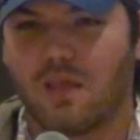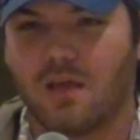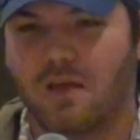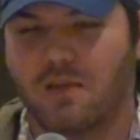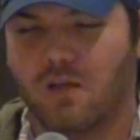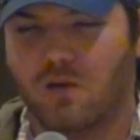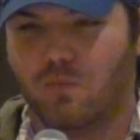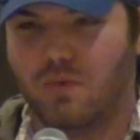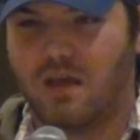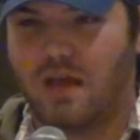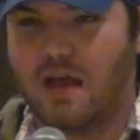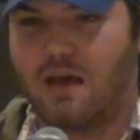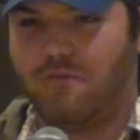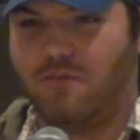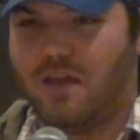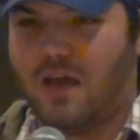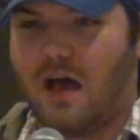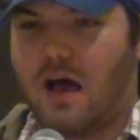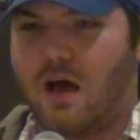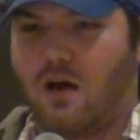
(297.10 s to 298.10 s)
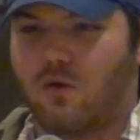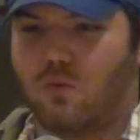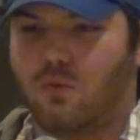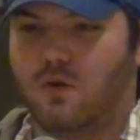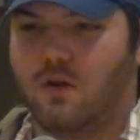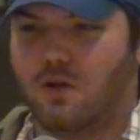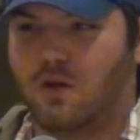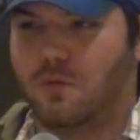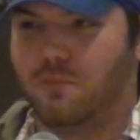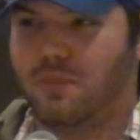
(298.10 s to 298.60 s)
And then we have the
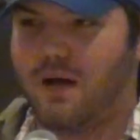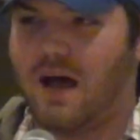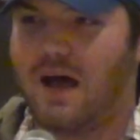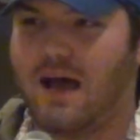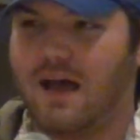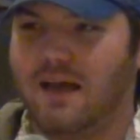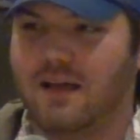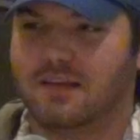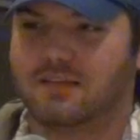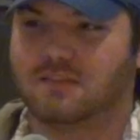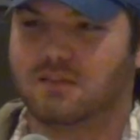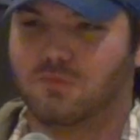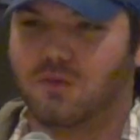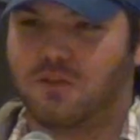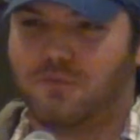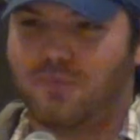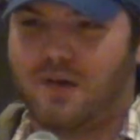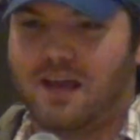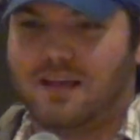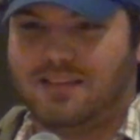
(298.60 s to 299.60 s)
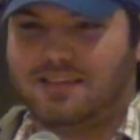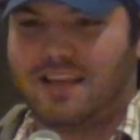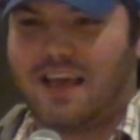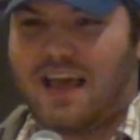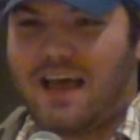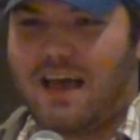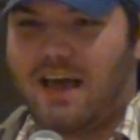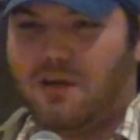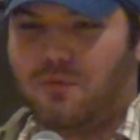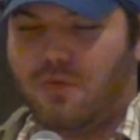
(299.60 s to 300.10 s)
awkward goodbyes. And with my
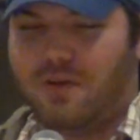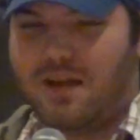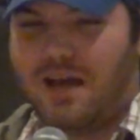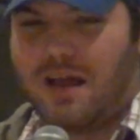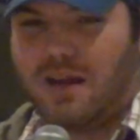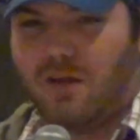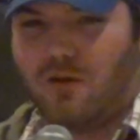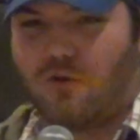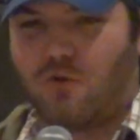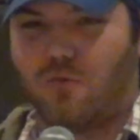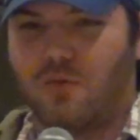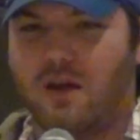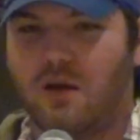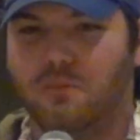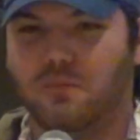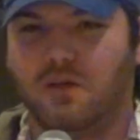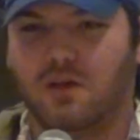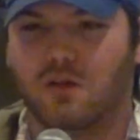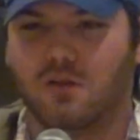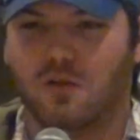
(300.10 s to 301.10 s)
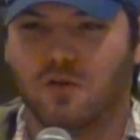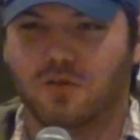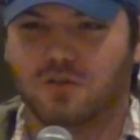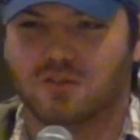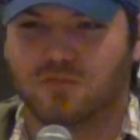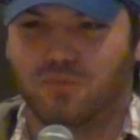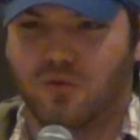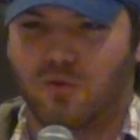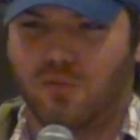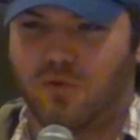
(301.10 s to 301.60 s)
dad, we're not incredibly
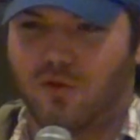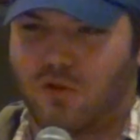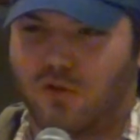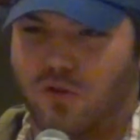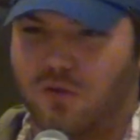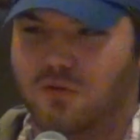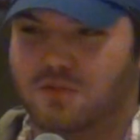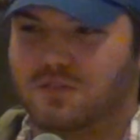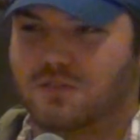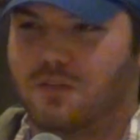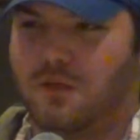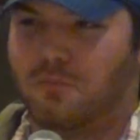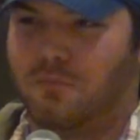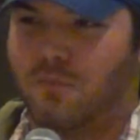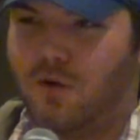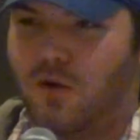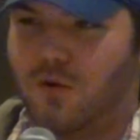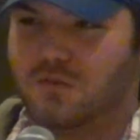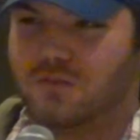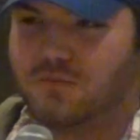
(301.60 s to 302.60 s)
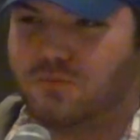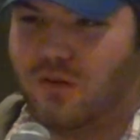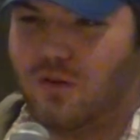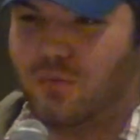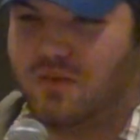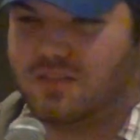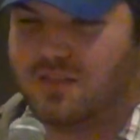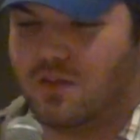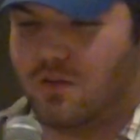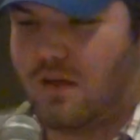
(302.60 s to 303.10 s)
close, but we're closer than most, but
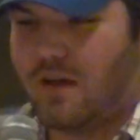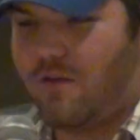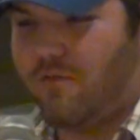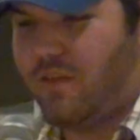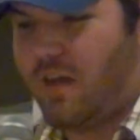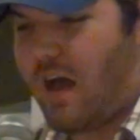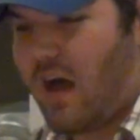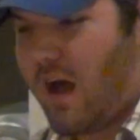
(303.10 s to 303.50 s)
we still have the